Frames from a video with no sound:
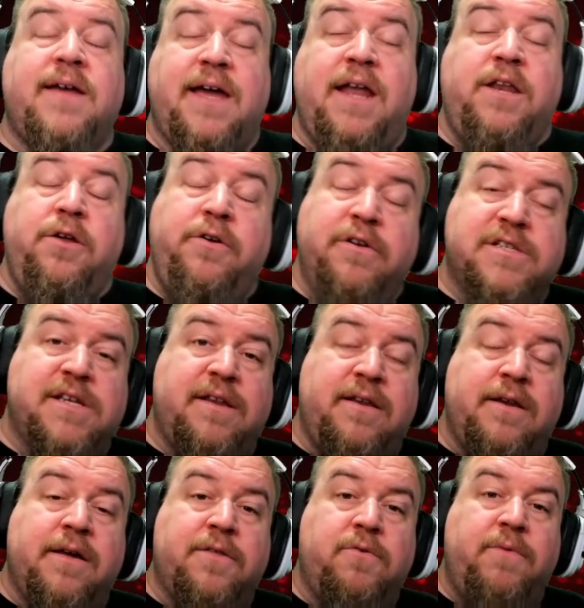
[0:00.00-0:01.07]
Can you use it
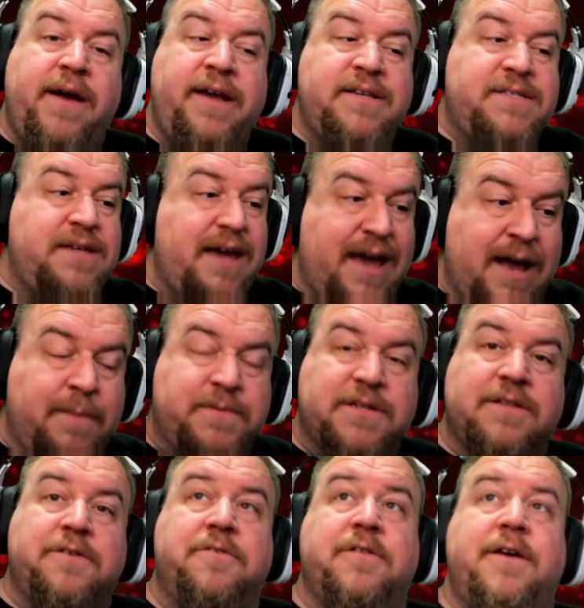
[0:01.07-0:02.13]
in other ways?
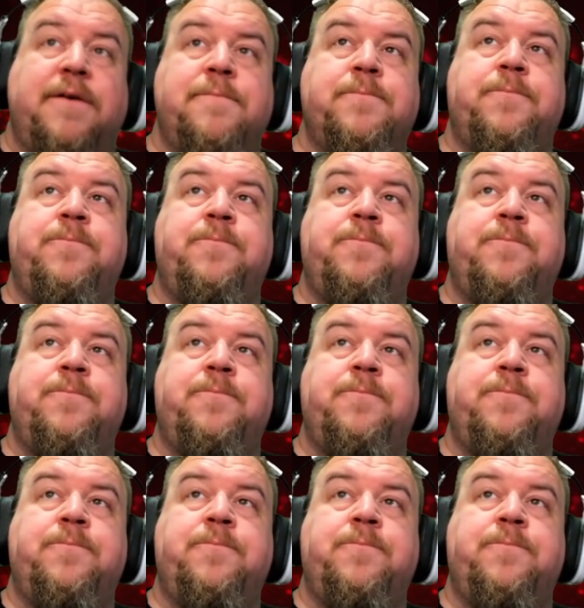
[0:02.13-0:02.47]
Absolutely.